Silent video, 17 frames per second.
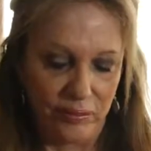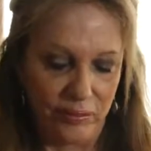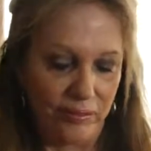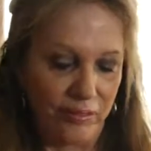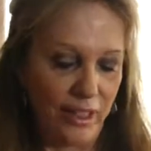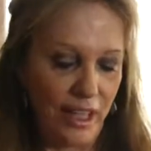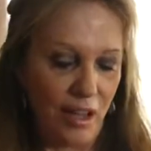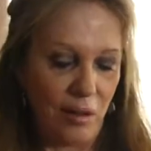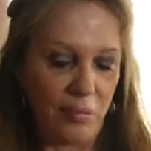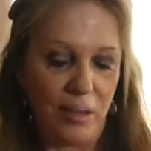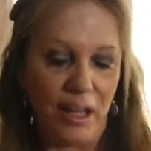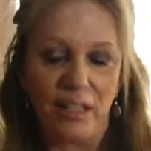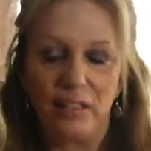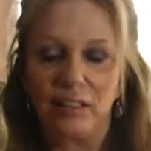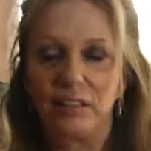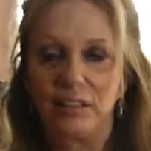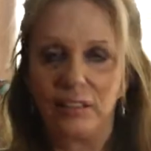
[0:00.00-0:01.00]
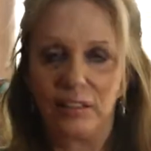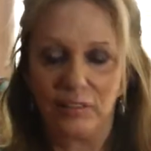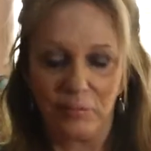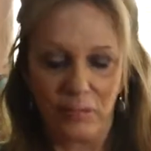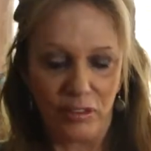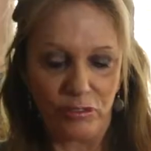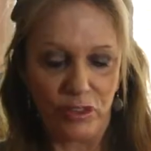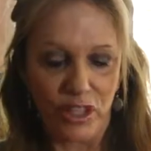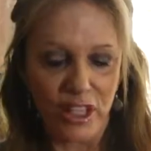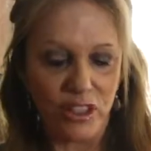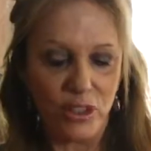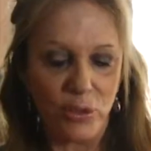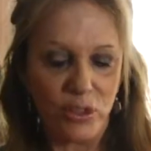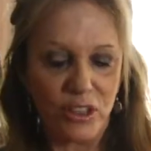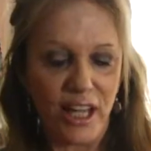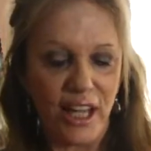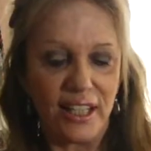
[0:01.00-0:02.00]
Now my friend
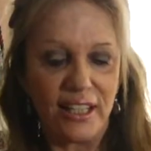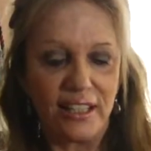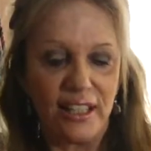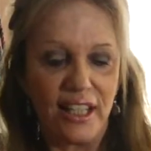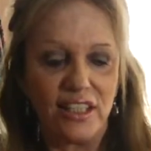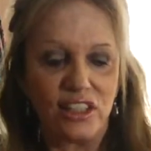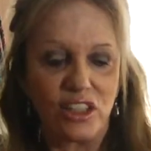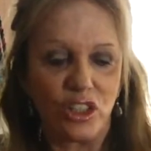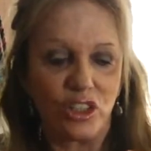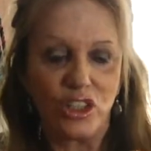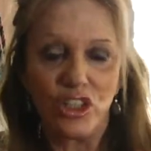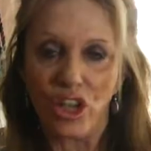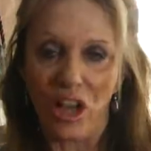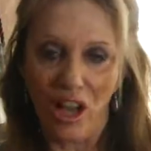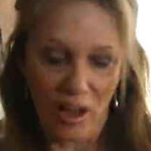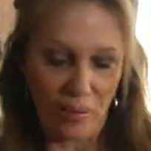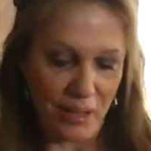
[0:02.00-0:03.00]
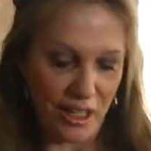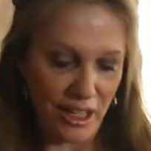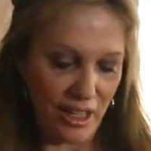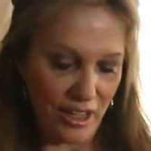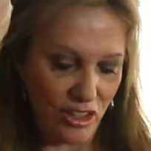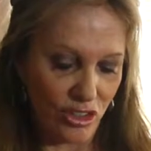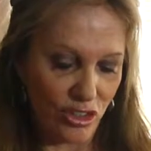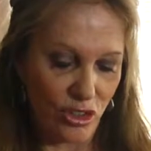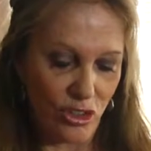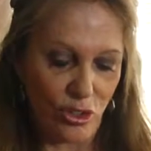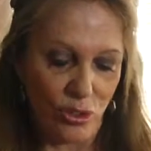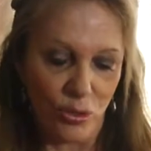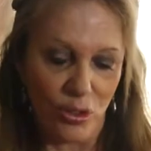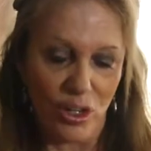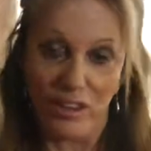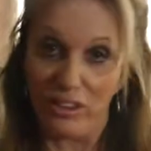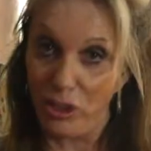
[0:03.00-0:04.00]
who's taking these, her job is to
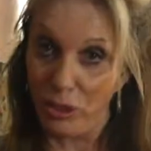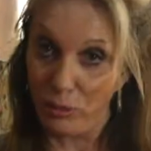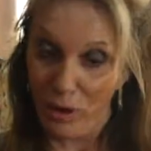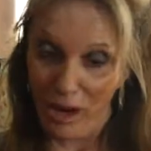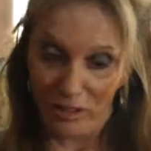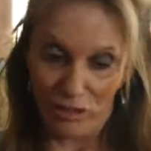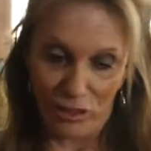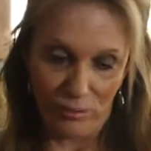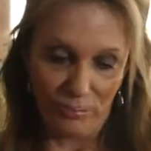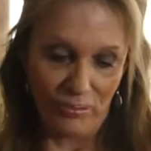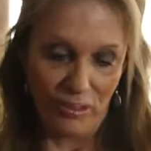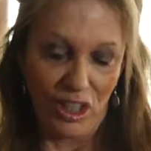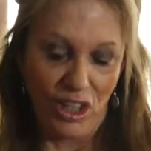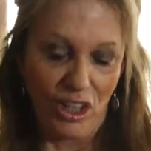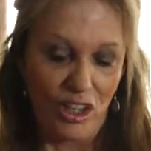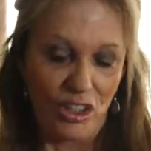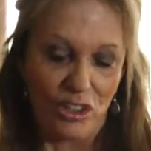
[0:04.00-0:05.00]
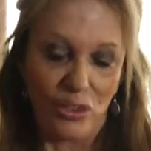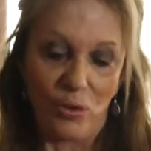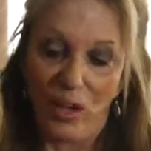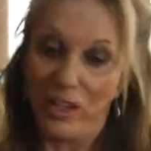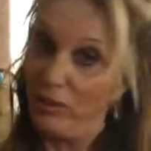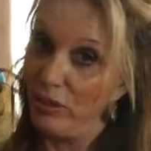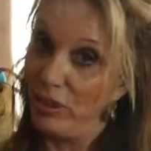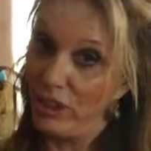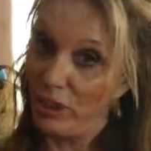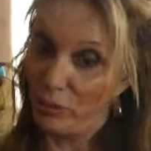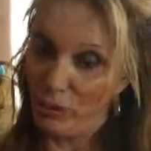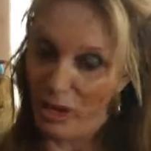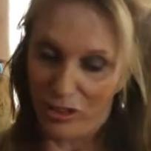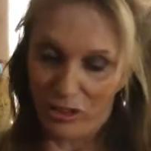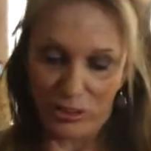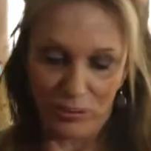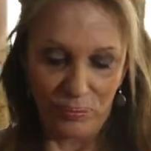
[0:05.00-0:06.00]
cut the threads. So I don't cut
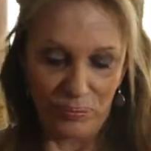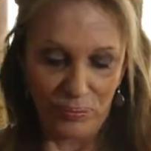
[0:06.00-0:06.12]
threads,